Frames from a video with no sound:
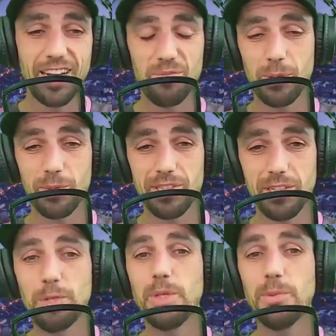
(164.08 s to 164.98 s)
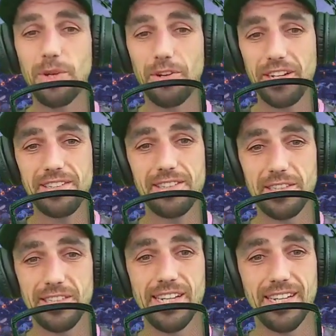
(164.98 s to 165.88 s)
um, there was nine people arrested
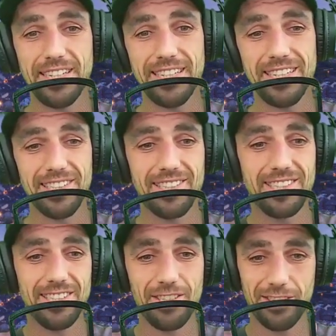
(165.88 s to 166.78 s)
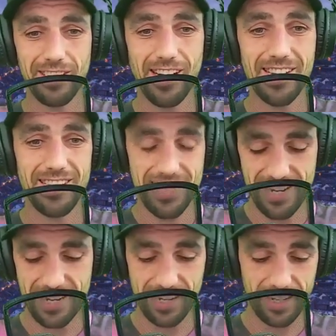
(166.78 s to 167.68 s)
uh, in this seizure, and
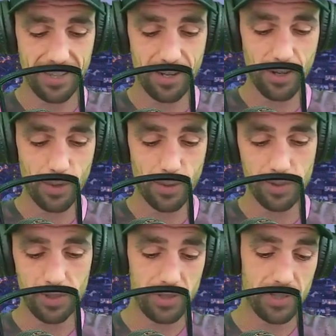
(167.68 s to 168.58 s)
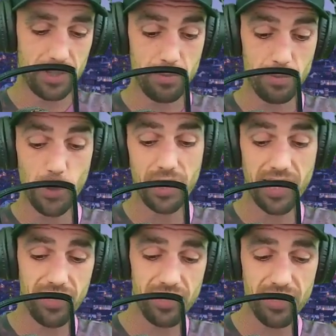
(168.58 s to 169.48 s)
uh, there was
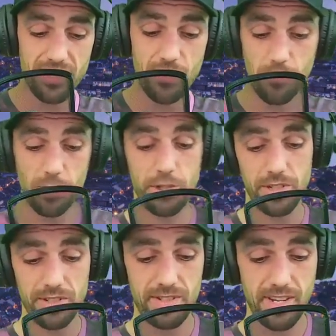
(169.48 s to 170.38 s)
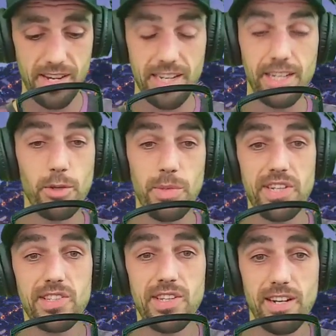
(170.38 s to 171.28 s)
Bulgarians and Russians uh, in the mix
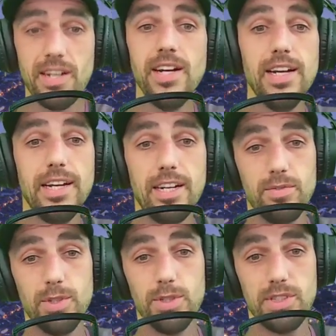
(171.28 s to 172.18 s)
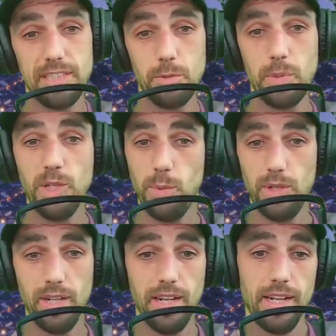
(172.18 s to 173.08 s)
there of those nine people.
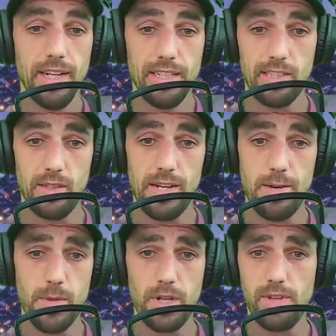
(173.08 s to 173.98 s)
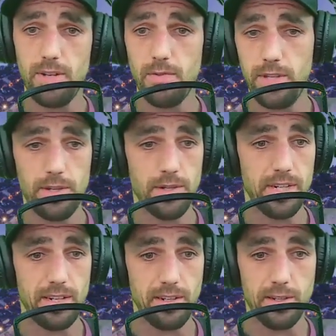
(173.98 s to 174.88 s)
So um, I have a little video there that
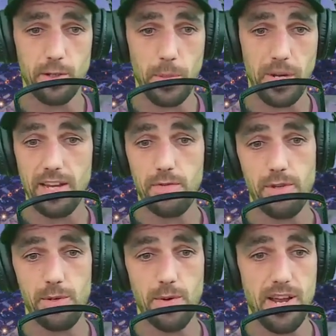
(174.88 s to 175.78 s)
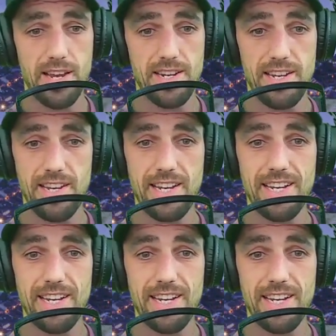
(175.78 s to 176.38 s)
I'm going to play for you, and uh,